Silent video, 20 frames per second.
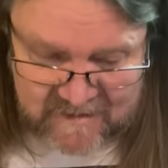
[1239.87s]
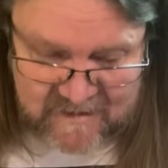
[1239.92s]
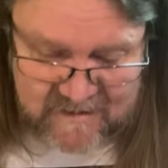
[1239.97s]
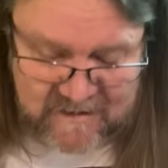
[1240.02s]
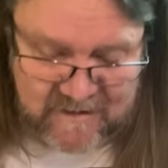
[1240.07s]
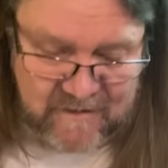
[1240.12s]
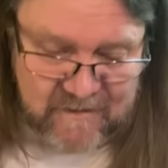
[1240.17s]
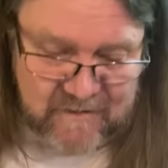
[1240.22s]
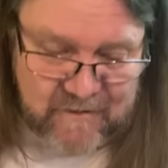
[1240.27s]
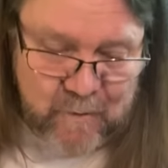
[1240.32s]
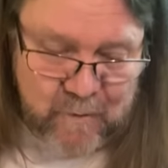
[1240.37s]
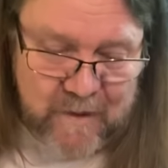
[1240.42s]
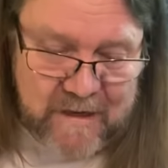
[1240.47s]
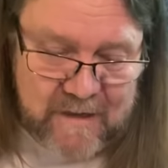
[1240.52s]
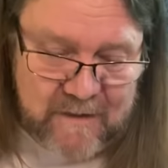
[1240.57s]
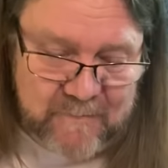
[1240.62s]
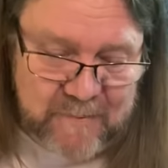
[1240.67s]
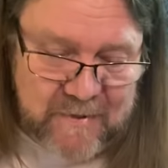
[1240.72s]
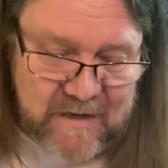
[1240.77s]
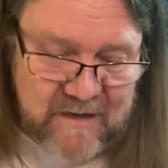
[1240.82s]
You know, the Queen
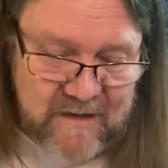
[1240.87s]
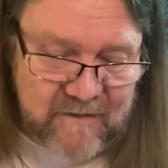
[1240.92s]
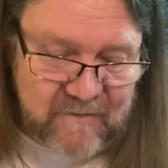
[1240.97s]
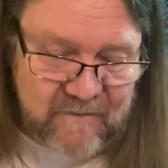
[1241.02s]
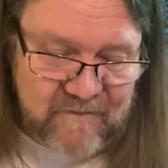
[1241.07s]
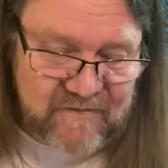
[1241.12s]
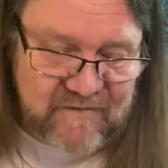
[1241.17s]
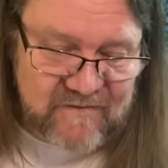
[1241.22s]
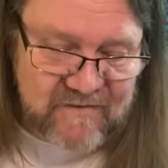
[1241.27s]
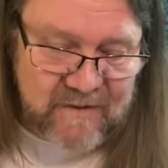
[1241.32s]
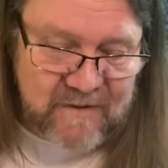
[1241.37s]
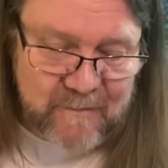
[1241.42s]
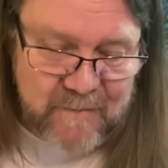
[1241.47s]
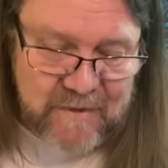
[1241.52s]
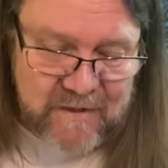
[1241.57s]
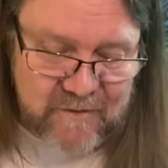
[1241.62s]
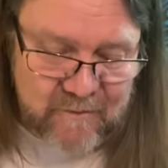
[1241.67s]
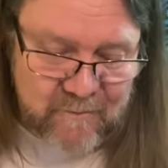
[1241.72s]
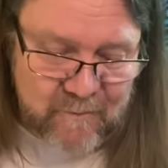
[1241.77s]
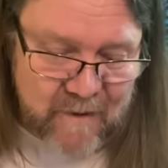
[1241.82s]
of Pentacles is
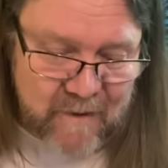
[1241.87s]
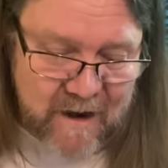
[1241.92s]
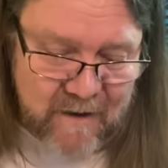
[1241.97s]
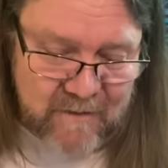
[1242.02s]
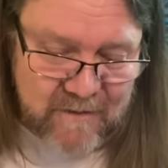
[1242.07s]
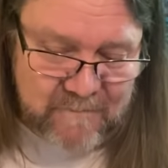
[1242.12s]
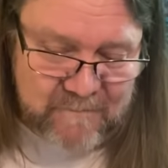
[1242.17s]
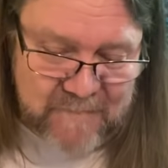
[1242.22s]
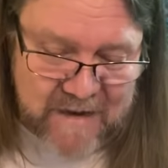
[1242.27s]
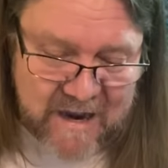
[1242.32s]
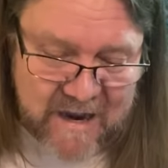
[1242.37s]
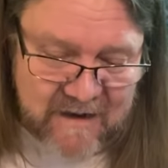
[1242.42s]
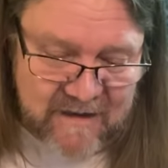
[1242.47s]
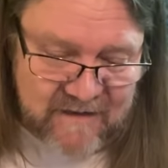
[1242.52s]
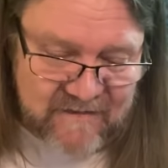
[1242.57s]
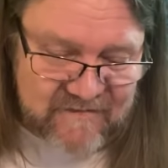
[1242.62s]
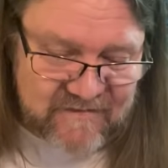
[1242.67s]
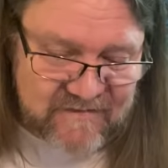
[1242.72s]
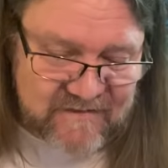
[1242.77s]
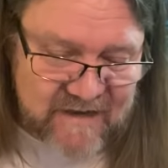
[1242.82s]
somebody grounded,
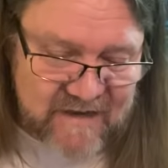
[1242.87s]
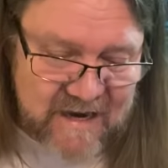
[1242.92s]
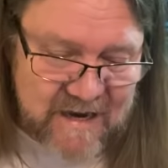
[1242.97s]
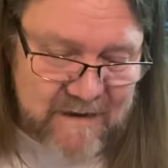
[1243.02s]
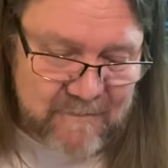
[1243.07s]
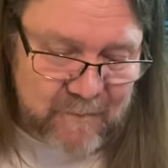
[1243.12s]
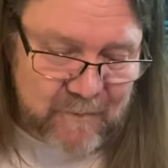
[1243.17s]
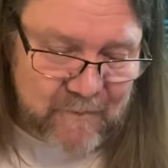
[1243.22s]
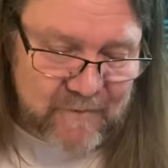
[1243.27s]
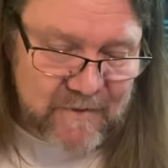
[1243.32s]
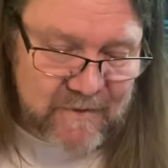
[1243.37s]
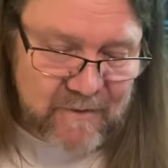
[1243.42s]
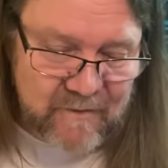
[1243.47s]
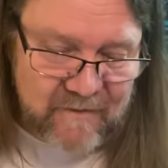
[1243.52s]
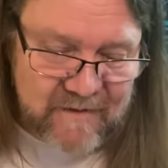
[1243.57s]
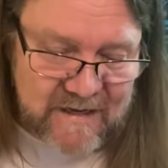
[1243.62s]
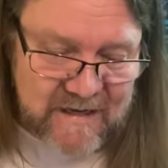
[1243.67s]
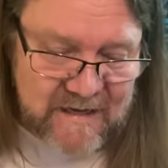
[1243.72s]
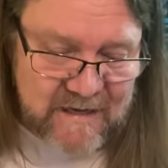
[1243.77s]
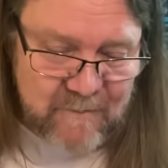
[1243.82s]
balanced, stable. You know,
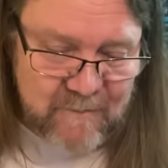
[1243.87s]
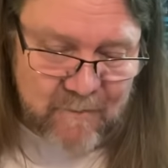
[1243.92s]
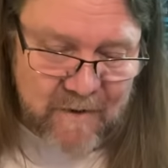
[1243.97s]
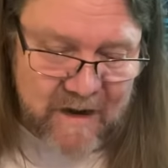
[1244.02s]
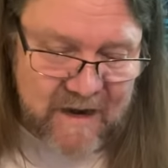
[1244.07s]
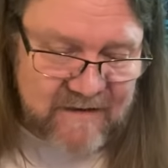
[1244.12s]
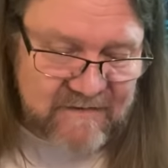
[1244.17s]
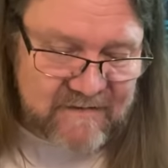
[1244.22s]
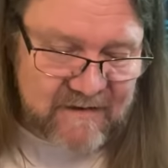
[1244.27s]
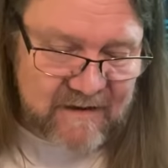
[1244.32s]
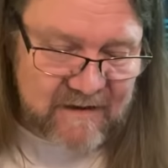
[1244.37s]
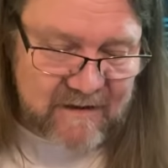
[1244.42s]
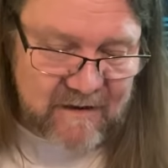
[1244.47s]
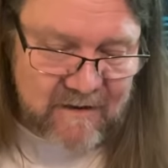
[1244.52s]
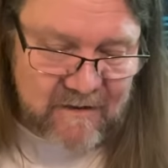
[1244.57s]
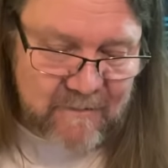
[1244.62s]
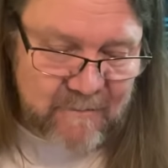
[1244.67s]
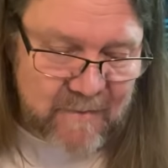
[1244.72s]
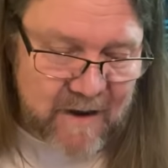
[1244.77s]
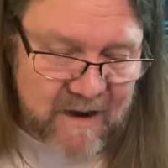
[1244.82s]
they eat right, take care
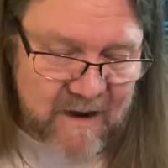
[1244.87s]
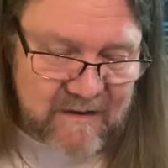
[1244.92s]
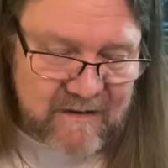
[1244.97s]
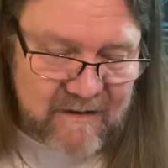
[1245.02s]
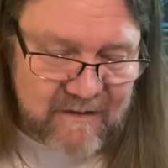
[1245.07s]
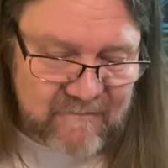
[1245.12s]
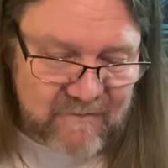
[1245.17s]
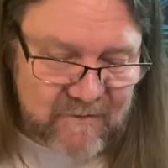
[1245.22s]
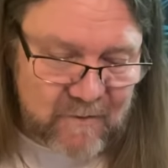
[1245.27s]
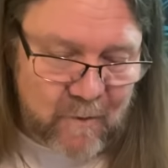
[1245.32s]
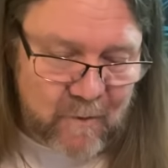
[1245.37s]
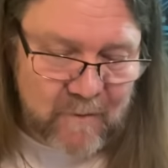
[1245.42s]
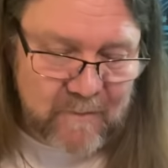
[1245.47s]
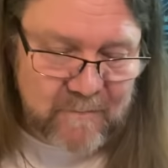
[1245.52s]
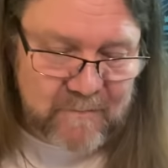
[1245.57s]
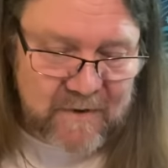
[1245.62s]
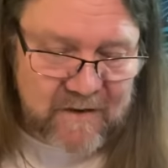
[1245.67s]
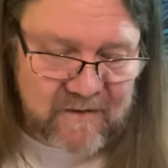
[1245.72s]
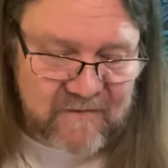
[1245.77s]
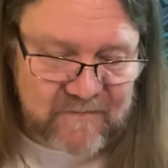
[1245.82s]
of the body, they have a golden
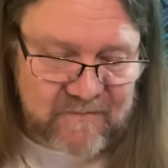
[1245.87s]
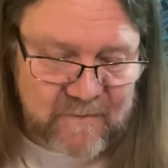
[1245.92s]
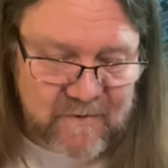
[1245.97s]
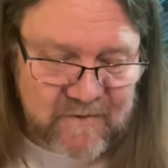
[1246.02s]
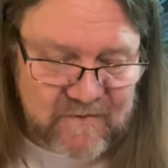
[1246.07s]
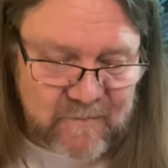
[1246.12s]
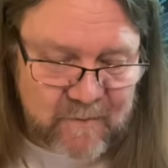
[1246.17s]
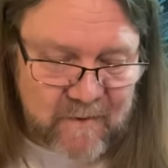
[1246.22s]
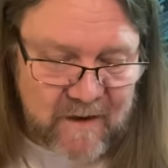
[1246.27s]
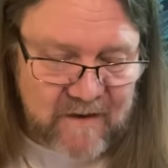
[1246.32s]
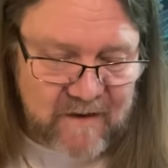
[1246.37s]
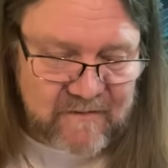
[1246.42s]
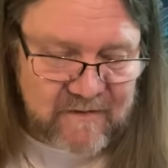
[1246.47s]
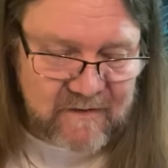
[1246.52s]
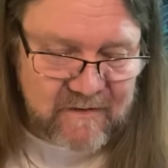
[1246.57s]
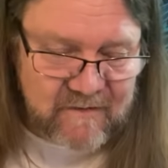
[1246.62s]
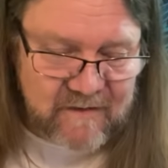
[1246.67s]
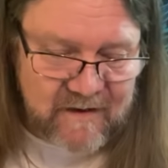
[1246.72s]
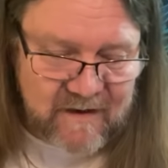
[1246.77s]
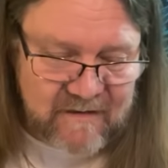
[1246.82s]
pair of spirituality
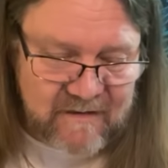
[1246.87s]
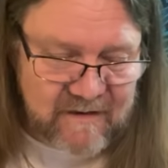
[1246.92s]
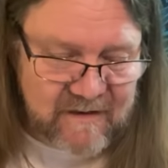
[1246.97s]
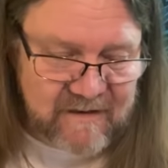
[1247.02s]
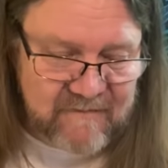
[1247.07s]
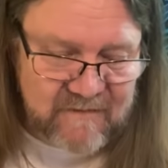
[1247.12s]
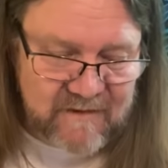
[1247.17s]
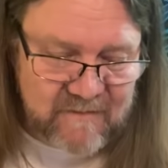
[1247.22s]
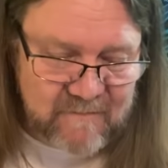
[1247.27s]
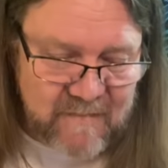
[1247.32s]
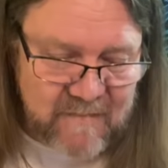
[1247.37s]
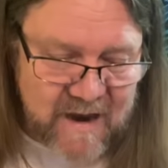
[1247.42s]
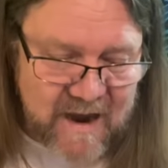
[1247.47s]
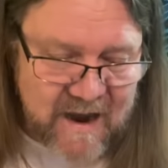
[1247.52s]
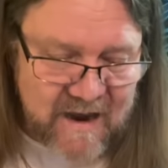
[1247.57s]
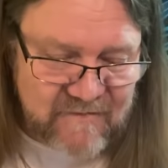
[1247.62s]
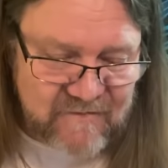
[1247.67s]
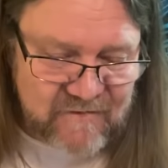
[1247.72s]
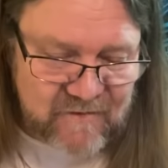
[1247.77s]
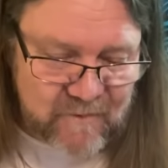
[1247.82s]
in their hand. They live in a
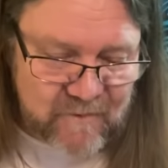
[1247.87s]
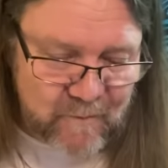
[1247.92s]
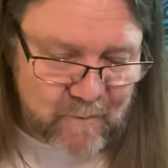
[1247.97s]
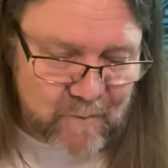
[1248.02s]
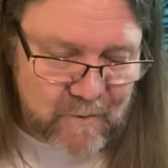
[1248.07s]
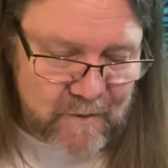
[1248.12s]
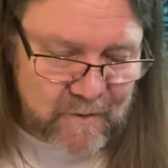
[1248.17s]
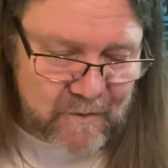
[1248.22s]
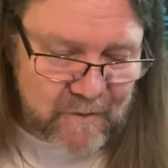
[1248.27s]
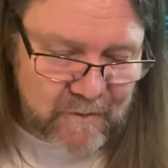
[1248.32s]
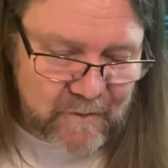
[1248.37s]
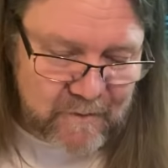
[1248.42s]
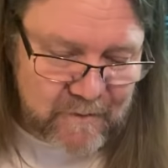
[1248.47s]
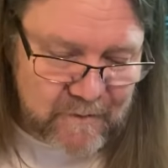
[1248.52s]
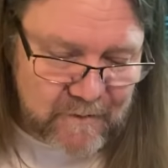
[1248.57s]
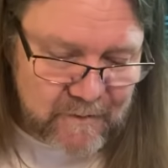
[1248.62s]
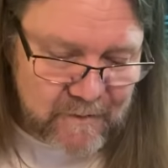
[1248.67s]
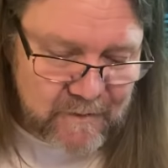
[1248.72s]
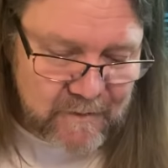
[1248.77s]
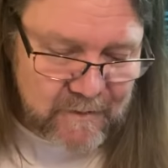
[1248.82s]
magical world.
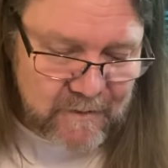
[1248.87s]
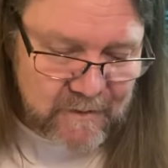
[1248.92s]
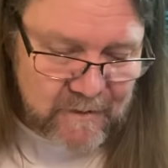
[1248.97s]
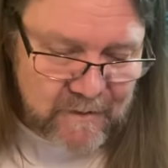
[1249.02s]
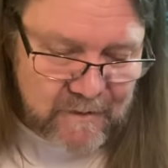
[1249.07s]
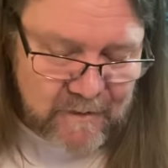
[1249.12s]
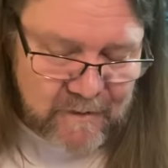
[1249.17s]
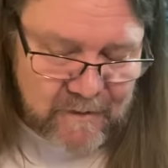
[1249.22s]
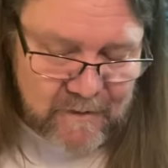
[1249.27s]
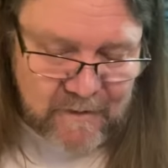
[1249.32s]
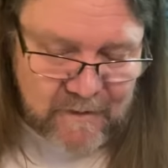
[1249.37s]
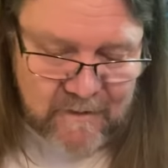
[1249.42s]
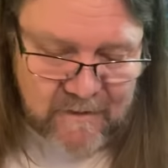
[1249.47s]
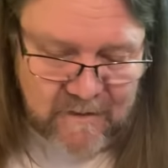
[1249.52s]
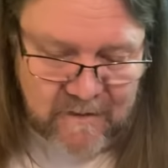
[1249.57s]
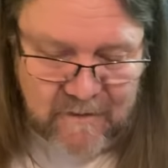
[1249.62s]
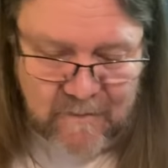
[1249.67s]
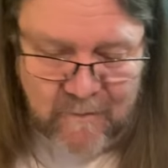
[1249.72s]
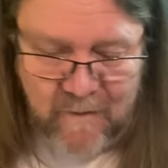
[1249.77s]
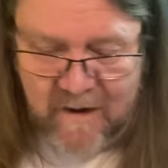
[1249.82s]

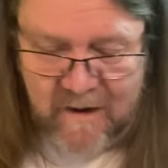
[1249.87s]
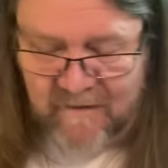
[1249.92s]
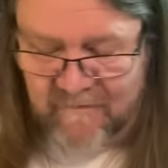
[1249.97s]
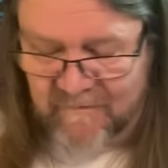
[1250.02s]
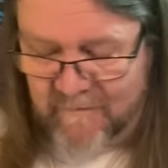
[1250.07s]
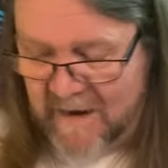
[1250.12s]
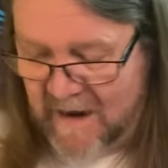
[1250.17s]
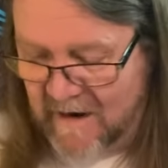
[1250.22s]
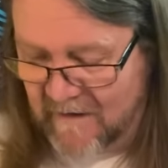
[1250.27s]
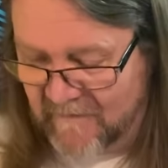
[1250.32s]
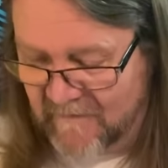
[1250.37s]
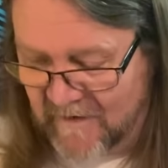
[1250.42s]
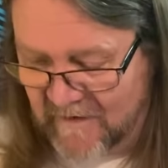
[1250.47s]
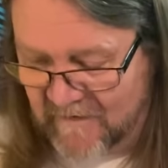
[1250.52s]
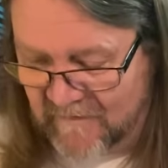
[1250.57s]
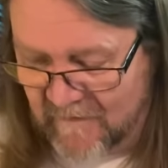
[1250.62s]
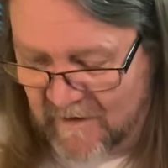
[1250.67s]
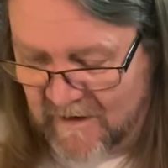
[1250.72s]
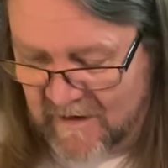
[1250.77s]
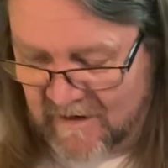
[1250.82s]
They know how to
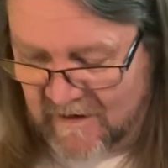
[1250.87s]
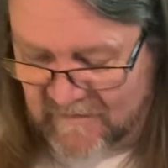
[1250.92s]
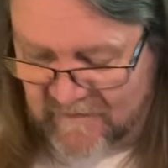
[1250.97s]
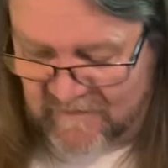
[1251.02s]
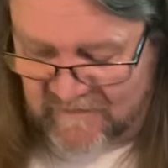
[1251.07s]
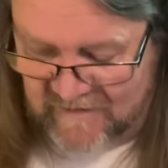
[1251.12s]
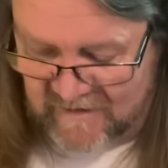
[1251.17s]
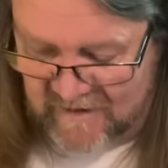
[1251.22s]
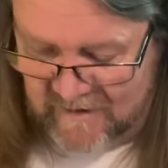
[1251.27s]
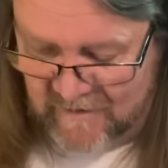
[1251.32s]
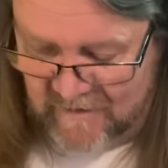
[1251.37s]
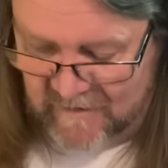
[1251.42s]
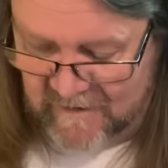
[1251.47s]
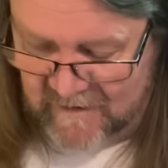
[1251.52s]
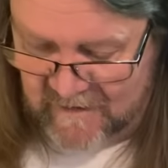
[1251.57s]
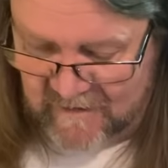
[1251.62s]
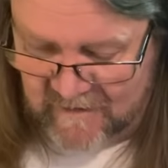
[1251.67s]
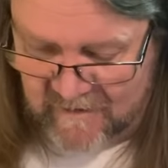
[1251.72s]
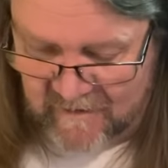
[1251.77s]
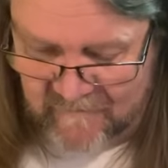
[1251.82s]
manifest financial security
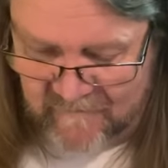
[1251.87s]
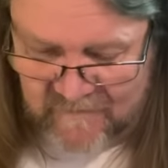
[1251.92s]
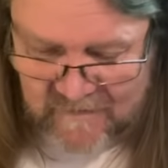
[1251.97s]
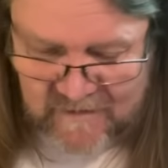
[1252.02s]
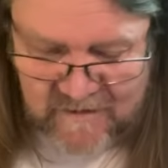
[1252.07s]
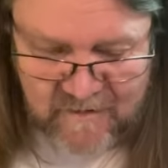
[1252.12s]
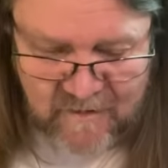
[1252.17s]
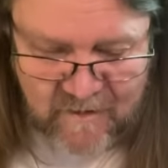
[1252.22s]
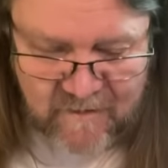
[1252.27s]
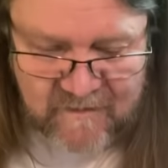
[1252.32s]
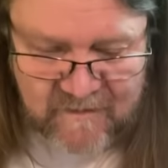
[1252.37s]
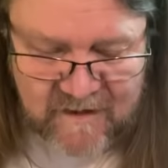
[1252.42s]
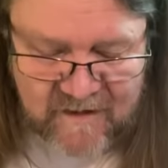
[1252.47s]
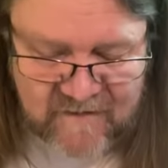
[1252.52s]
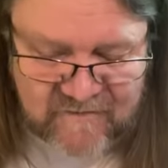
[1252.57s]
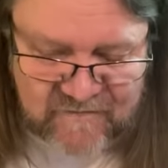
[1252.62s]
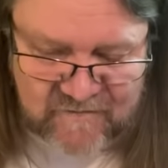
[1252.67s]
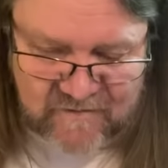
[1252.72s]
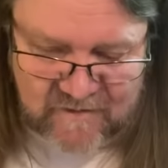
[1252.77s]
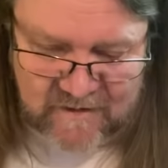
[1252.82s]
and comfort and all that
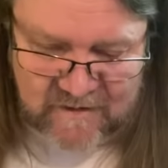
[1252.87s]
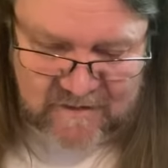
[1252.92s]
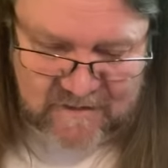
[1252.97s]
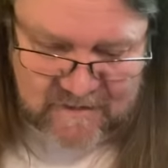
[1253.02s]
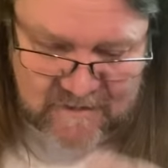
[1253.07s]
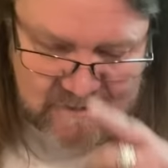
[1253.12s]
shit.